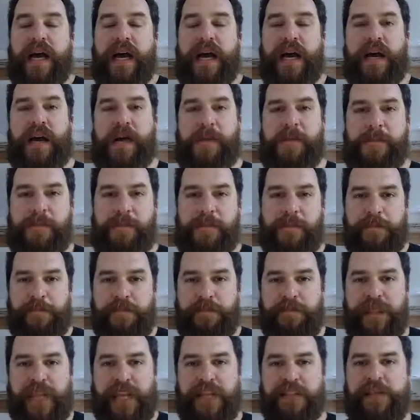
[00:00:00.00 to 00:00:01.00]

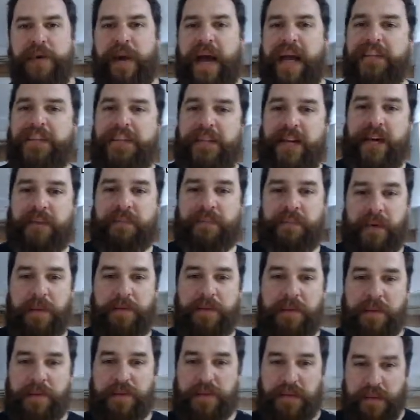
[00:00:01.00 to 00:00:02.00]
So actually, I'm
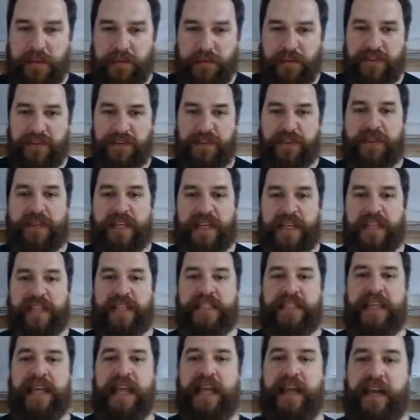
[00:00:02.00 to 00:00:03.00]
going to refer to
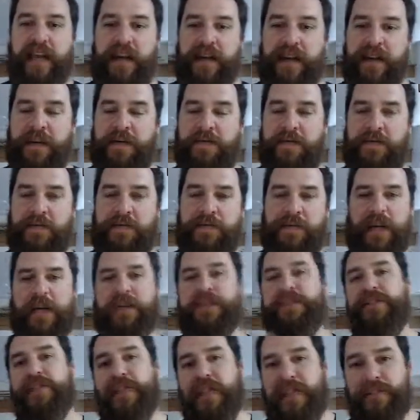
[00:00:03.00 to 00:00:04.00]
these
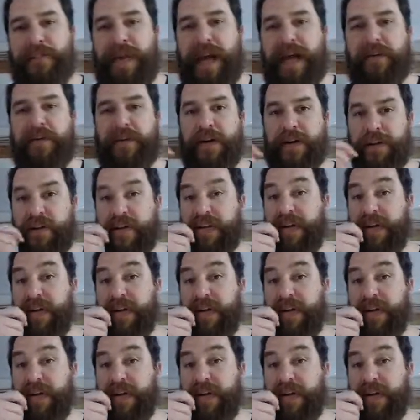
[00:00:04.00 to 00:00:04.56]
as background.